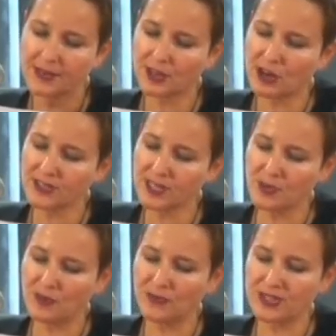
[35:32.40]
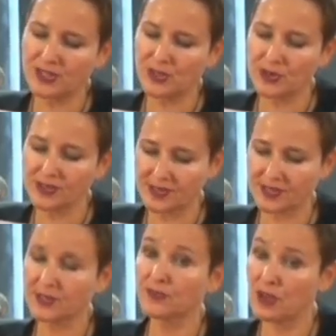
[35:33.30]
The concept of
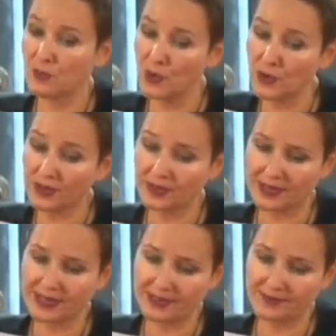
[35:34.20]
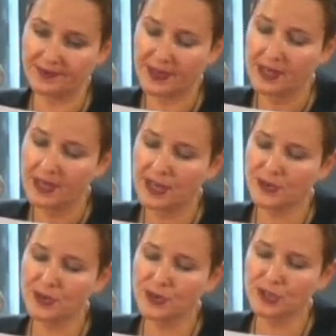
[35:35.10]
resources, Vermögen again,
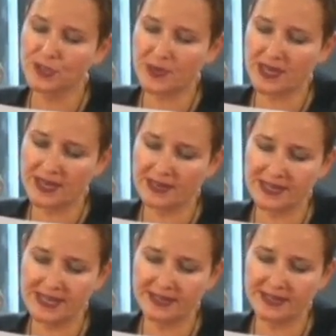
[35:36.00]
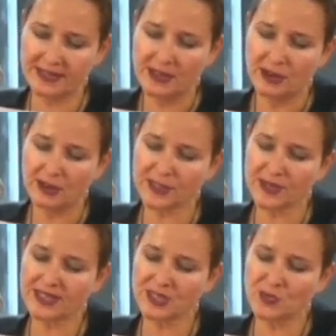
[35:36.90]
introduced by Hegel here,
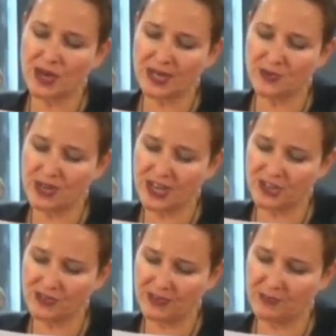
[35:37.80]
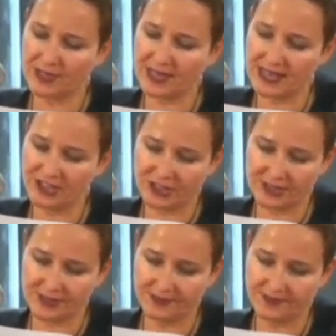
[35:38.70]
also has a wide range of
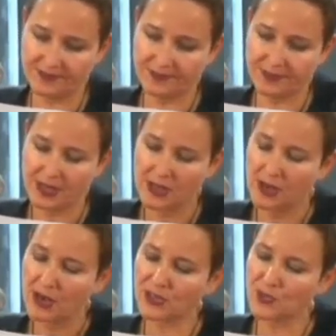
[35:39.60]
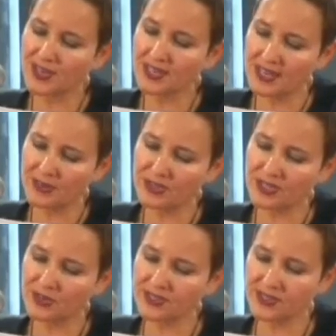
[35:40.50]
implications. On the one hand,
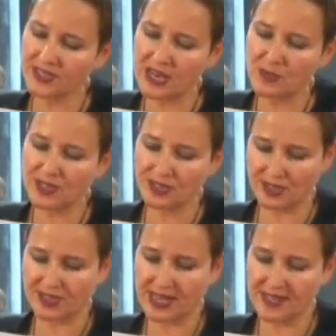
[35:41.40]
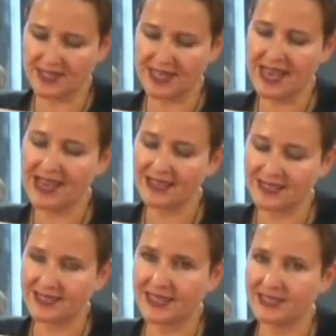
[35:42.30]
resources are what a society
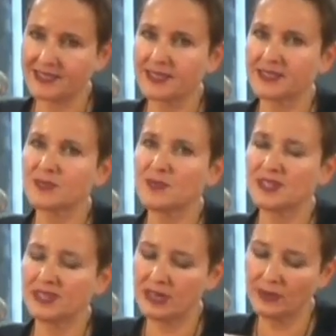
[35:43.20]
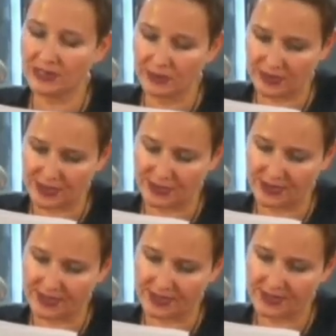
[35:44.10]
has, that is, its material
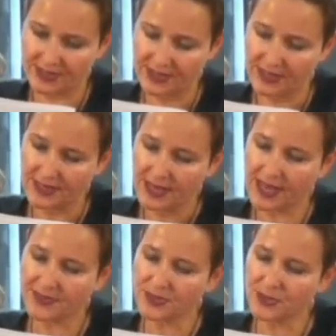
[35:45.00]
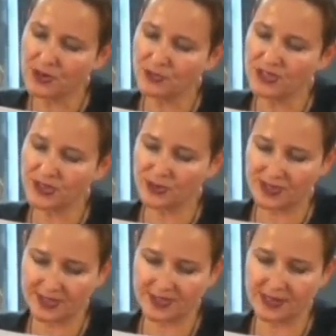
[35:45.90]
resources. Yet the term
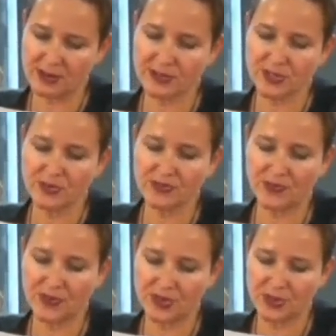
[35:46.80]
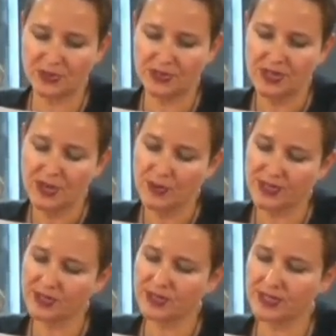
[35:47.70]
resources can also refer to
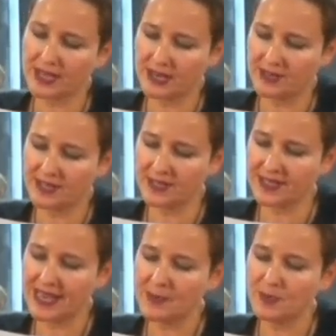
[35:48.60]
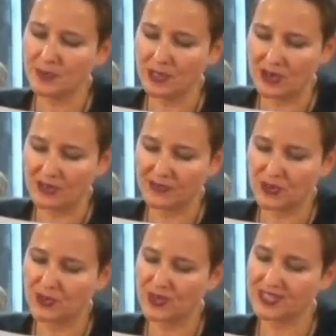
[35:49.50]
what a society is capable of
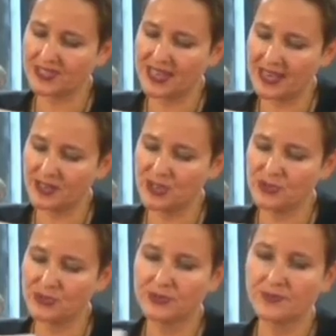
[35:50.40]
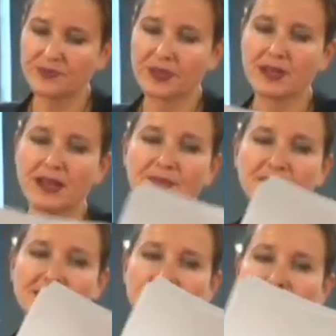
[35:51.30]
or what it can do, and
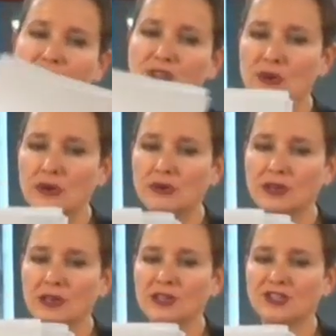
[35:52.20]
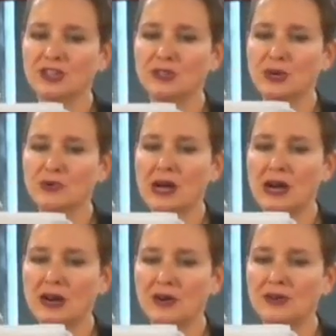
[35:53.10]
thus to the knowledge and
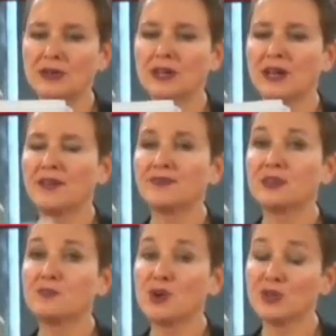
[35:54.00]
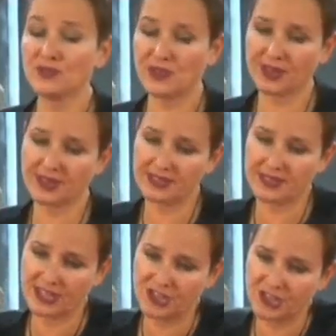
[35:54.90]
know-how and the mode of
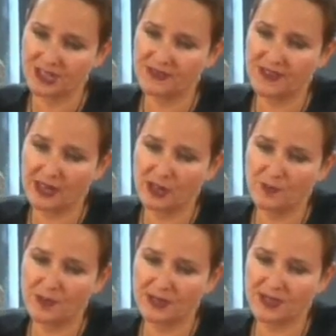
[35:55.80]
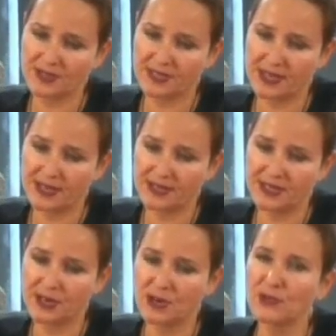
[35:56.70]
organization developed by a
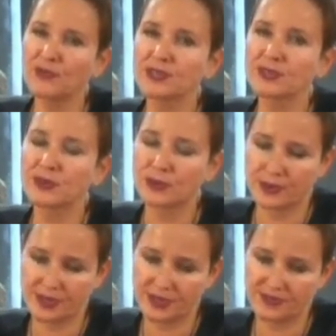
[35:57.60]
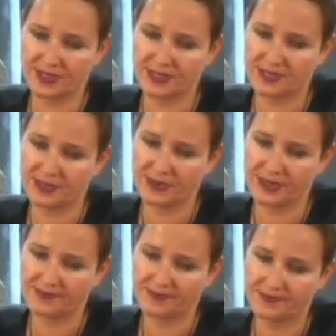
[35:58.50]
society over the course of its history.